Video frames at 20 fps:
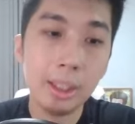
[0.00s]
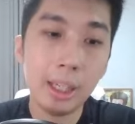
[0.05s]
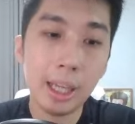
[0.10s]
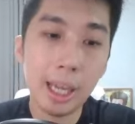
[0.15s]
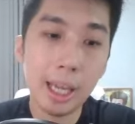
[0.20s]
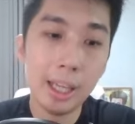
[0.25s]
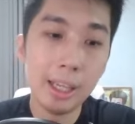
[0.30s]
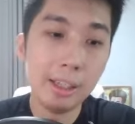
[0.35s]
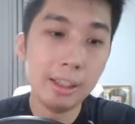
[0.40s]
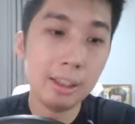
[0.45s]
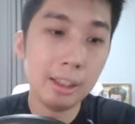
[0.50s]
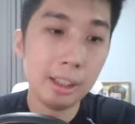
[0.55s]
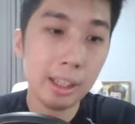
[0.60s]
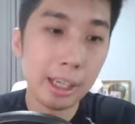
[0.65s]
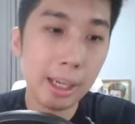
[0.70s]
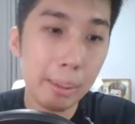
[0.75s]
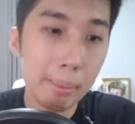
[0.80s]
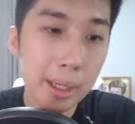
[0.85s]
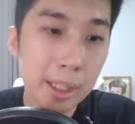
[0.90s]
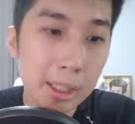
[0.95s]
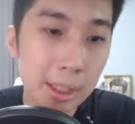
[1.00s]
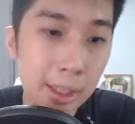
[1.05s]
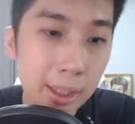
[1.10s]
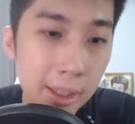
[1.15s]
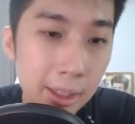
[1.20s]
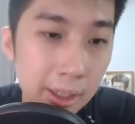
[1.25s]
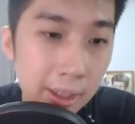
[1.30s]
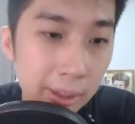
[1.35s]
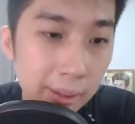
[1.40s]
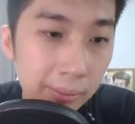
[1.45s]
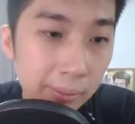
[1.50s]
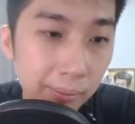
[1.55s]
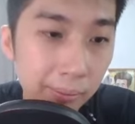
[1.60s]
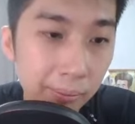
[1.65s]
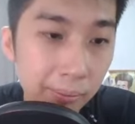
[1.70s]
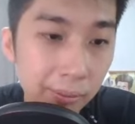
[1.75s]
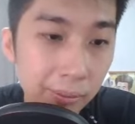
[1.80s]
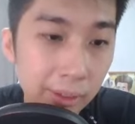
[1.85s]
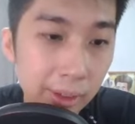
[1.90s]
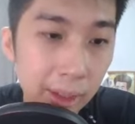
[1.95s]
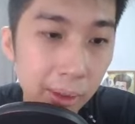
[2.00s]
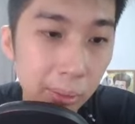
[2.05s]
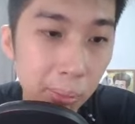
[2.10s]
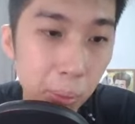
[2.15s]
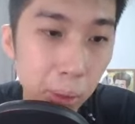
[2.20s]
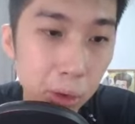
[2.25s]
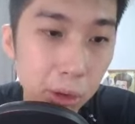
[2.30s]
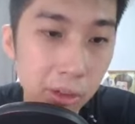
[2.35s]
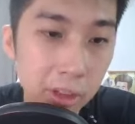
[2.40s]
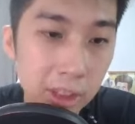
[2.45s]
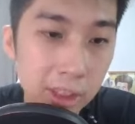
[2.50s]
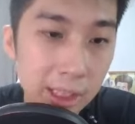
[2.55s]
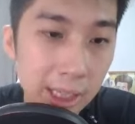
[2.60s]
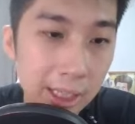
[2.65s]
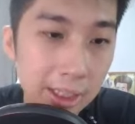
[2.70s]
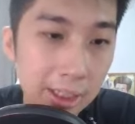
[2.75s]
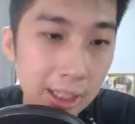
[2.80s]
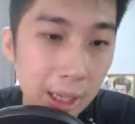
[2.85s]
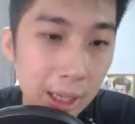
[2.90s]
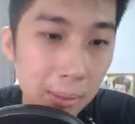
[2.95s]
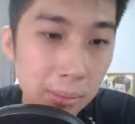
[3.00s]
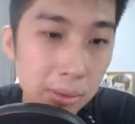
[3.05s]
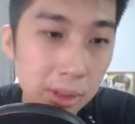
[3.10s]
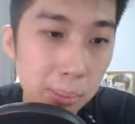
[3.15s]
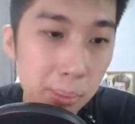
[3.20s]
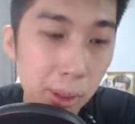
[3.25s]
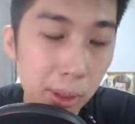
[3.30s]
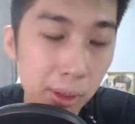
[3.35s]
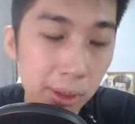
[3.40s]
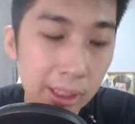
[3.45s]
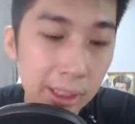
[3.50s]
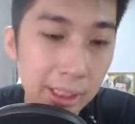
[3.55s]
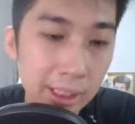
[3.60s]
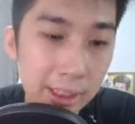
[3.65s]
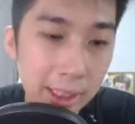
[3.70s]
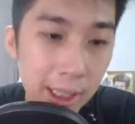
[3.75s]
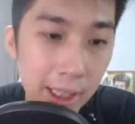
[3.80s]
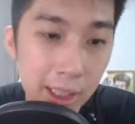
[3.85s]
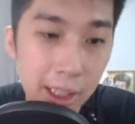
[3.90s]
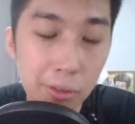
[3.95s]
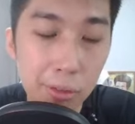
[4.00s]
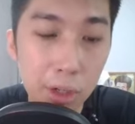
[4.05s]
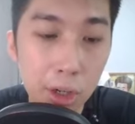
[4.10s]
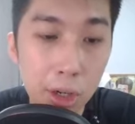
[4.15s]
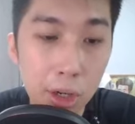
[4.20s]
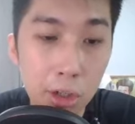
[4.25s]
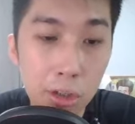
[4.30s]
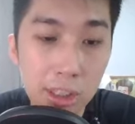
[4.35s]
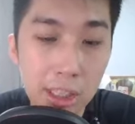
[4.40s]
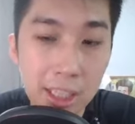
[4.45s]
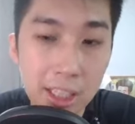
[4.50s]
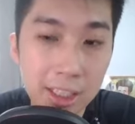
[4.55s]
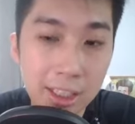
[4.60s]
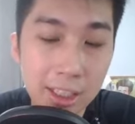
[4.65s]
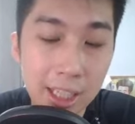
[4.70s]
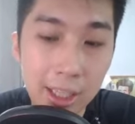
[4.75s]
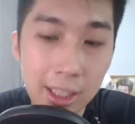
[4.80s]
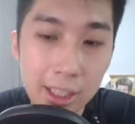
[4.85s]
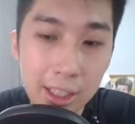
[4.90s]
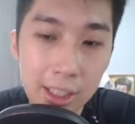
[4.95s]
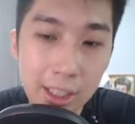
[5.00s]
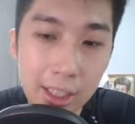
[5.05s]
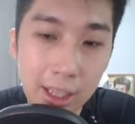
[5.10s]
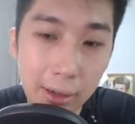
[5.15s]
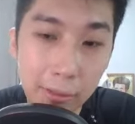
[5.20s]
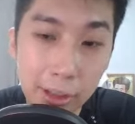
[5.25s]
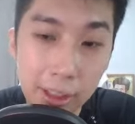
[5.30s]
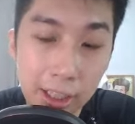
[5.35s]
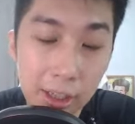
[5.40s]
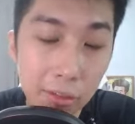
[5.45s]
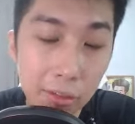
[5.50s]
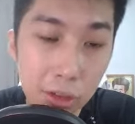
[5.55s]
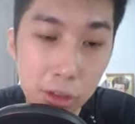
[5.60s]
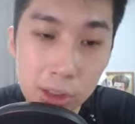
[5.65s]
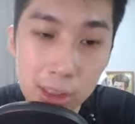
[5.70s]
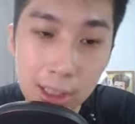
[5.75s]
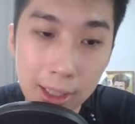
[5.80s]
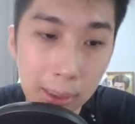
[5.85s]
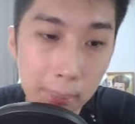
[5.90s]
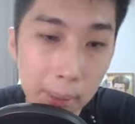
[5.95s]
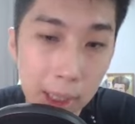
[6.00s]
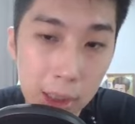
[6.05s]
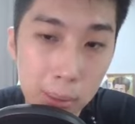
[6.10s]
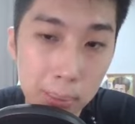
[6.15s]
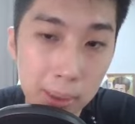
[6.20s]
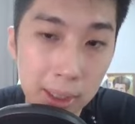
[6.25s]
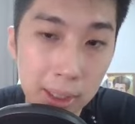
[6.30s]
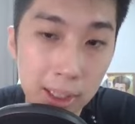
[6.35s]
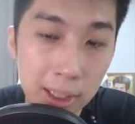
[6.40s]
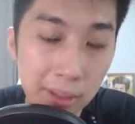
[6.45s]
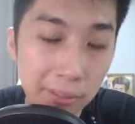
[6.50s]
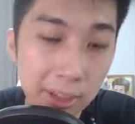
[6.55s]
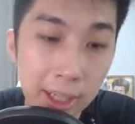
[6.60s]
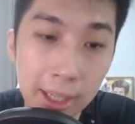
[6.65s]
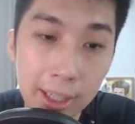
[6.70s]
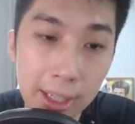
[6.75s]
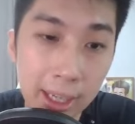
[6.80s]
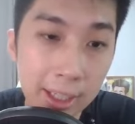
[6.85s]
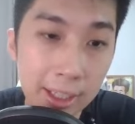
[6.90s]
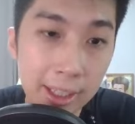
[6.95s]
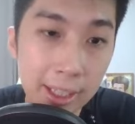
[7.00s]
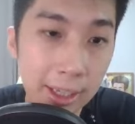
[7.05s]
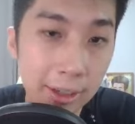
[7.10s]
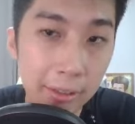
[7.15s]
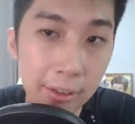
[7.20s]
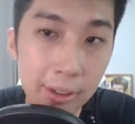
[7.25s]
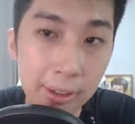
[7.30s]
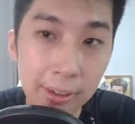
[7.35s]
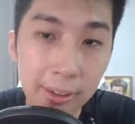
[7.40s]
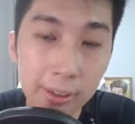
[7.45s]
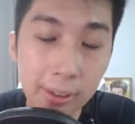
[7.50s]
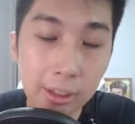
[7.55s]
And like I mentioned here, most of the size comes purely in the study. If you're not using a study, everything feels like a much bigger living and dining area.